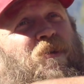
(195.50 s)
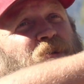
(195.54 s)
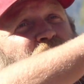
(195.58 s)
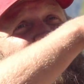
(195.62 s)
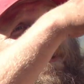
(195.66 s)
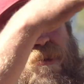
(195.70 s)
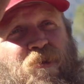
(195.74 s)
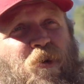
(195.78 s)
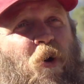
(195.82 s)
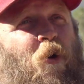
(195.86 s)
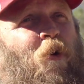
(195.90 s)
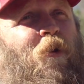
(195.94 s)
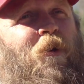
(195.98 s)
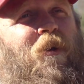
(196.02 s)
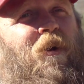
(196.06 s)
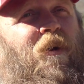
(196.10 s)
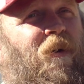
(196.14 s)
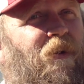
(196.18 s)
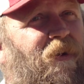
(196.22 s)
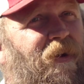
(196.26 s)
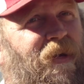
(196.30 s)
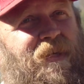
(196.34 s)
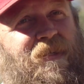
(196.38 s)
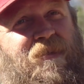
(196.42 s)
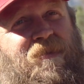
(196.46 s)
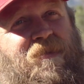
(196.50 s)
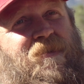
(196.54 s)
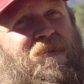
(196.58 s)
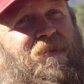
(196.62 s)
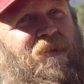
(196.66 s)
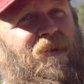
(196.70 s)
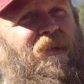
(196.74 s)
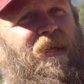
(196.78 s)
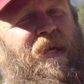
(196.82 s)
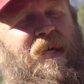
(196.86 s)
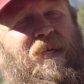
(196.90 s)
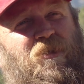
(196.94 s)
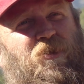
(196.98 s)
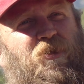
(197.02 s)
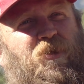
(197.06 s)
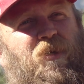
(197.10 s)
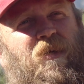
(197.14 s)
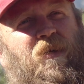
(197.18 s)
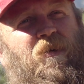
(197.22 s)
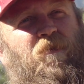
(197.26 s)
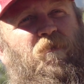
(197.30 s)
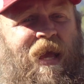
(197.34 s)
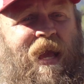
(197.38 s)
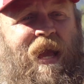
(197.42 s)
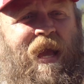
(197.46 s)
solar
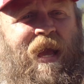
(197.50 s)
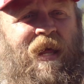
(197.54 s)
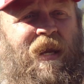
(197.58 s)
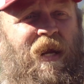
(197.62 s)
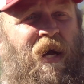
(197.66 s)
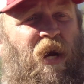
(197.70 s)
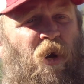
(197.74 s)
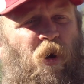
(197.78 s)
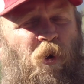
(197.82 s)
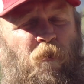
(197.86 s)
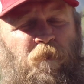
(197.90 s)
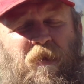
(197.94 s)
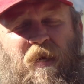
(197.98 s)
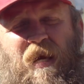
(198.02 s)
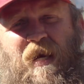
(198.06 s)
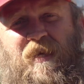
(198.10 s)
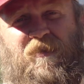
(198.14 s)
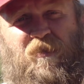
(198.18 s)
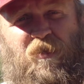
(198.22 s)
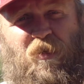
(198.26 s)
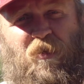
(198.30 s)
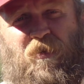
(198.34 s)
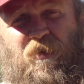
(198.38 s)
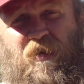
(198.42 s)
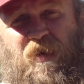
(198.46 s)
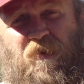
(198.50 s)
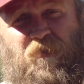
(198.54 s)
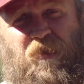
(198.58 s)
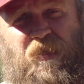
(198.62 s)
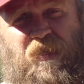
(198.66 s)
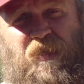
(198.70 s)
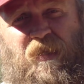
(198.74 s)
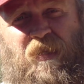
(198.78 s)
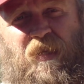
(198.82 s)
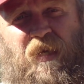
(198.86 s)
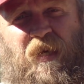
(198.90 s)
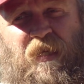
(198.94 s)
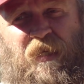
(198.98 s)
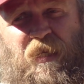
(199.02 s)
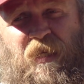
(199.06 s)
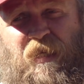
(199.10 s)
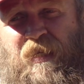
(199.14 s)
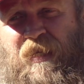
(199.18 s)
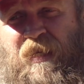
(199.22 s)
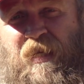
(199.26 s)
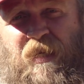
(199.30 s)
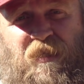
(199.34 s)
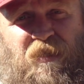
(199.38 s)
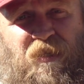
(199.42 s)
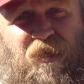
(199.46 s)
installation, and I hope you guys learned everything that you
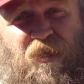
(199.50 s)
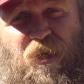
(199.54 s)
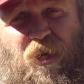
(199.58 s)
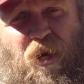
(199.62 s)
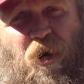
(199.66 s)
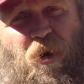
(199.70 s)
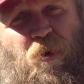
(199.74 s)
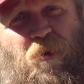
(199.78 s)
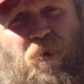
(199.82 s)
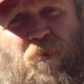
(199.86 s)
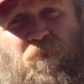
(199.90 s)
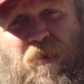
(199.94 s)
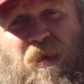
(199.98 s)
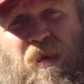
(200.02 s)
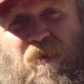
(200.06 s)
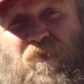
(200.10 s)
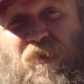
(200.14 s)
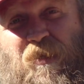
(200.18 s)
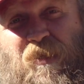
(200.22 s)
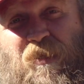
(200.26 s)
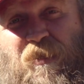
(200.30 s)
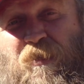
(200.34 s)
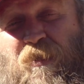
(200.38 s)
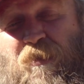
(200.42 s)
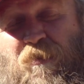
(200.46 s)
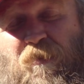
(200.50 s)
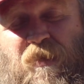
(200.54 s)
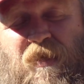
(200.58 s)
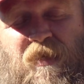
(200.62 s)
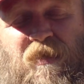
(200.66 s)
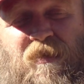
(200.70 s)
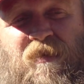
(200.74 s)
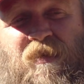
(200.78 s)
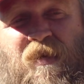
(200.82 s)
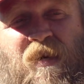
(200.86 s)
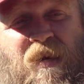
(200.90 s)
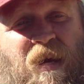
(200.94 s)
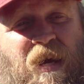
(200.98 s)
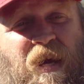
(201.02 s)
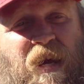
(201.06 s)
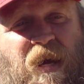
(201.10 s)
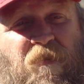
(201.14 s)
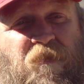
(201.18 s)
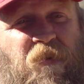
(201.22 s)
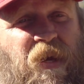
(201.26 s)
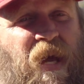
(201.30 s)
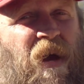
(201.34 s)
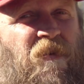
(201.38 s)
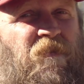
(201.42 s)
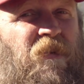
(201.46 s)
needed to know to be able to do this.
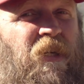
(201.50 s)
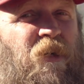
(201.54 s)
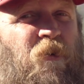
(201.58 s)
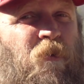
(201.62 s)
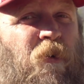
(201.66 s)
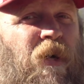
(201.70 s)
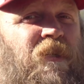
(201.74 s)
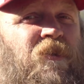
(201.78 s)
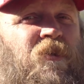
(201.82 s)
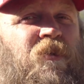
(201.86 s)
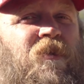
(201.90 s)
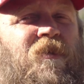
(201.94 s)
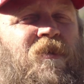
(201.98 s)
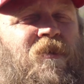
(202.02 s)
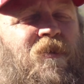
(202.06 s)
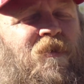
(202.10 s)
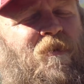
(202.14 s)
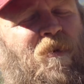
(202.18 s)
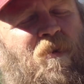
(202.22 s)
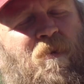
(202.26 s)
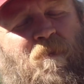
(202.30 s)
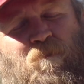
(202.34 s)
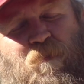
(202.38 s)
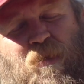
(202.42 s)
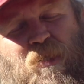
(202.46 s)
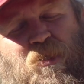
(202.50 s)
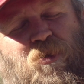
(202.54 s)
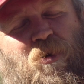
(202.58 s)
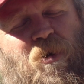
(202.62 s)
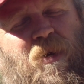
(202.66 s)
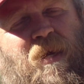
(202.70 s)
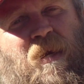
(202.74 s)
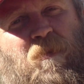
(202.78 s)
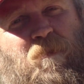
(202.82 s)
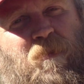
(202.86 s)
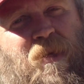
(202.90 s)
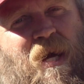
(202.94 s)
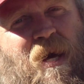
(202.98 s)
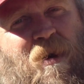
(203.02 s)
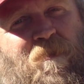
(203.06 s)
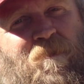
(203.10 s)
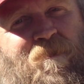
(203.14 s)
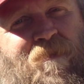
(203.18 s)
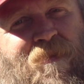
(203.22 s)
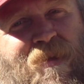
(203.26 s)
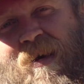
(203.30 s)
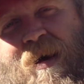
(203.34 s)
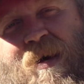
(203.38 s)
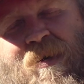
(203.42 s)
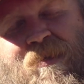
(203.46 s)
If you have any questions, be sure to hit me up.
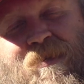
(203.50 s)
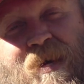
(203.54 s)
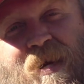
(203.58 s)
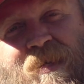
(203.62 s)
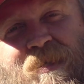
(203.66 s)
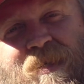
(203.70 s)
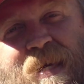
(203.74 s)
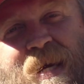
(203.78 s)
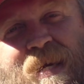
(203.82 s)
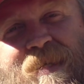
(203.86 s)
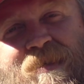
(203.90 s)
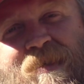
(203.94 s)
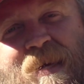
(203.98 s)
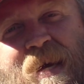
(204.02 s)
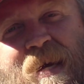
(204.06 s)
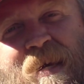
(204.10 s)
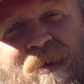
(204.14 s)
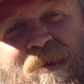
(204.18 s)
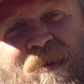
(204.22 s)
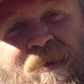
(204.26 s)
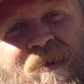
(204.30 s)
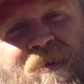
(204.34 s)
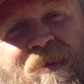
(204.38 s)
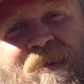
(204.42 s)
I'll talk to you guys later.